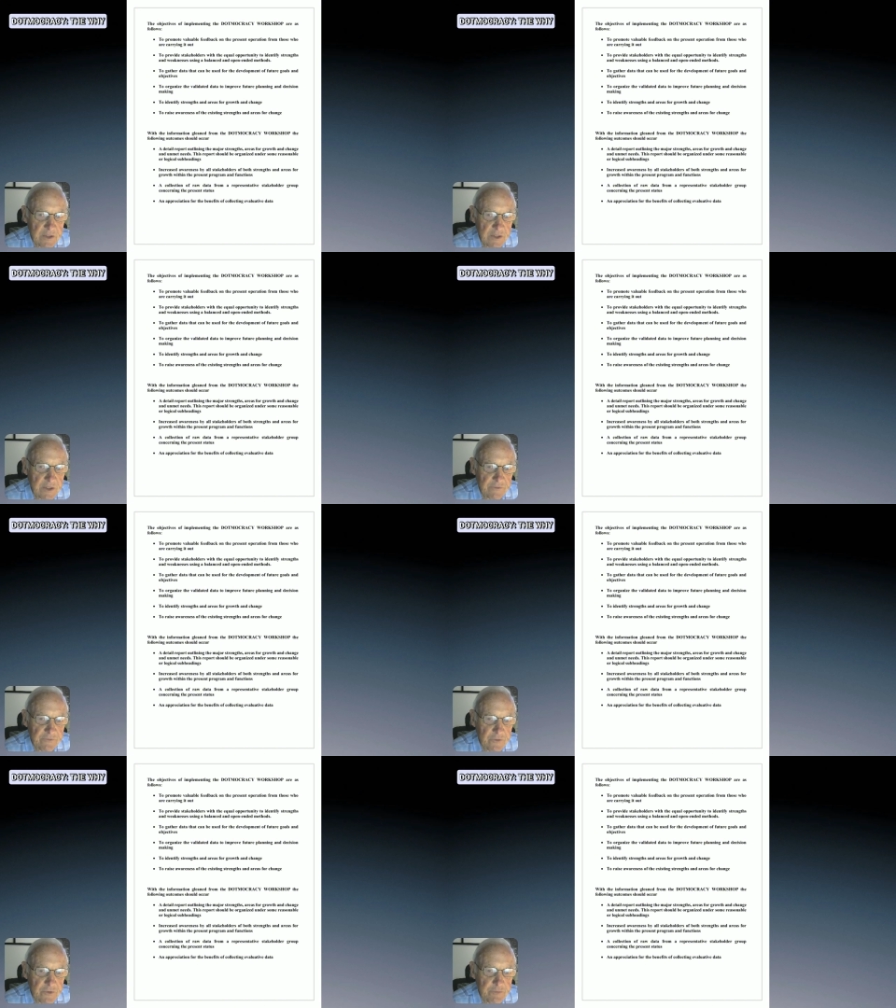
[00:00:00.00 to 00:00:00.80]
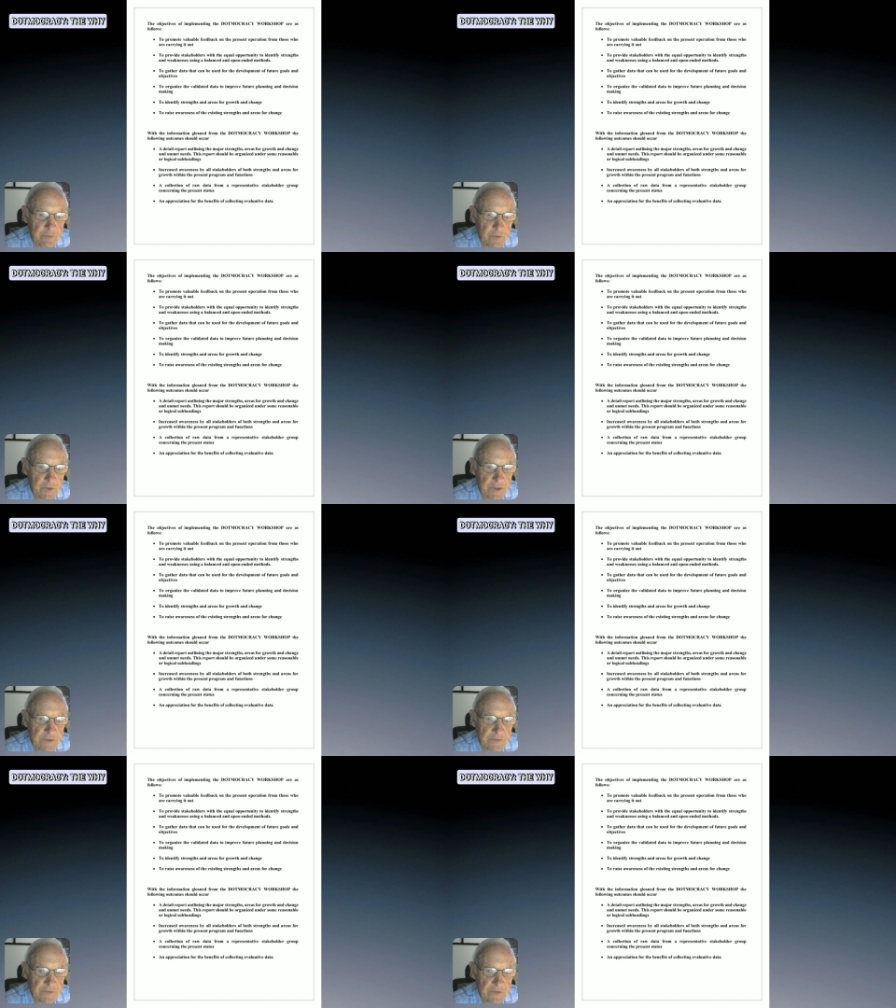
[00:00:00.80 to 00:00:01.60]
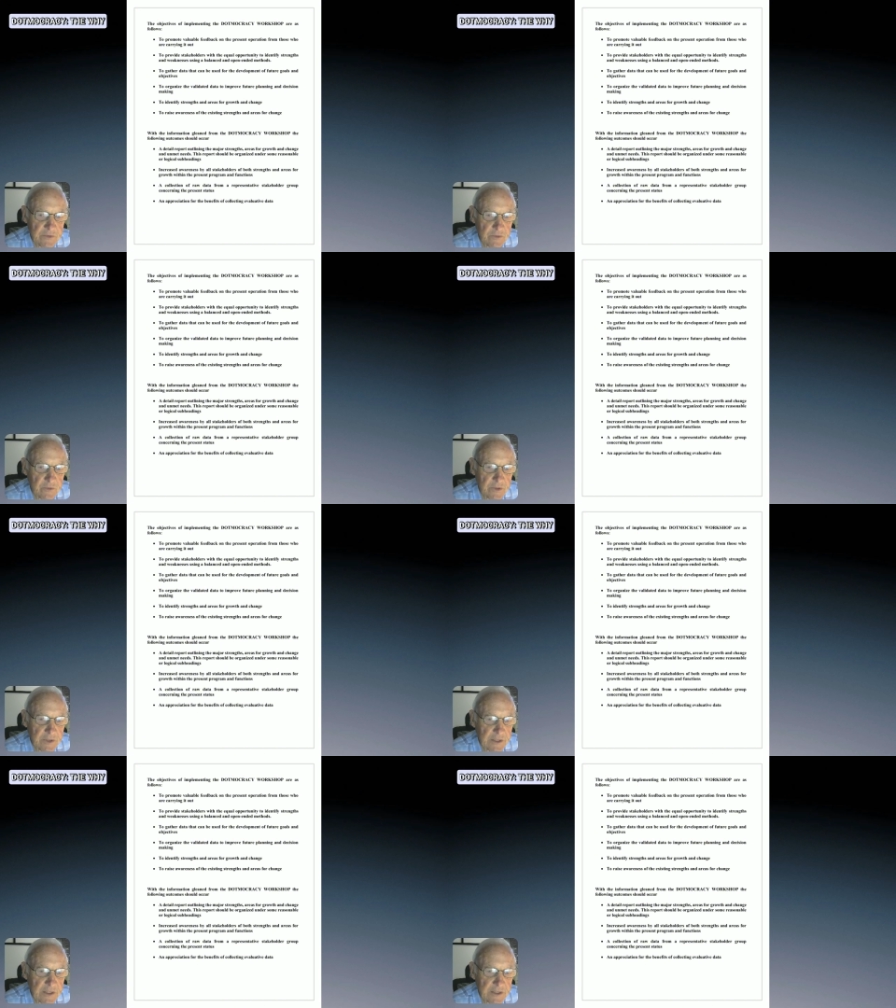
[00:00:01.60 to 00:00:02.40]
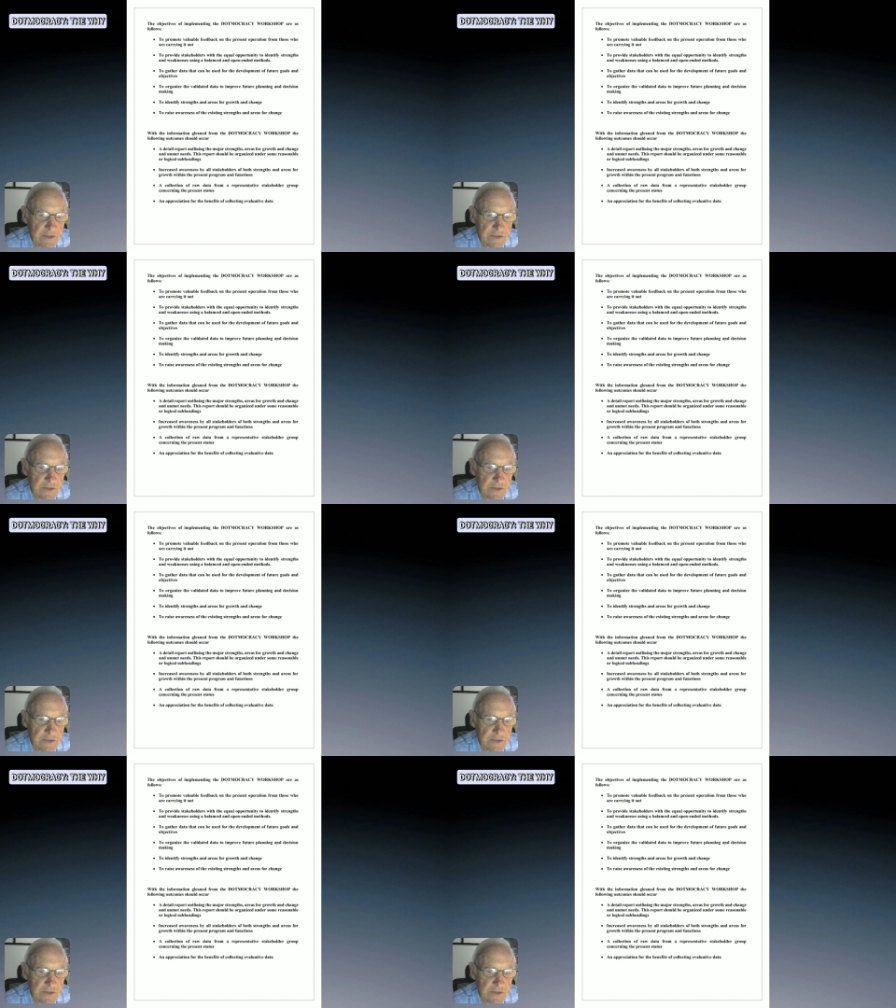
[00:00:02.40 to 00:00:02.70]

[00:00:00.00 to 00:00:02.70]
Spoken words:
In the fourth point, organize